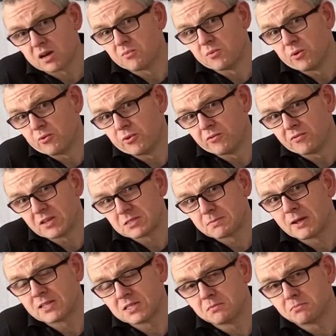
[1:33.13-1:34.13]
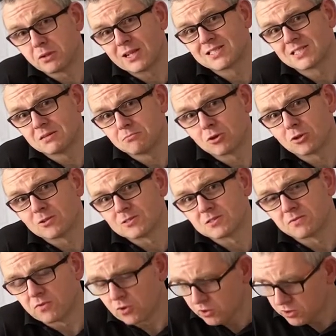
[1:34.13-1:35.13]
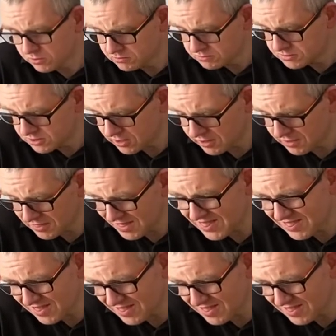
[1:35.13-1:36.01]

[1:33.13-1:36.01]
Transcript: we would have expected plastic models for them, so I think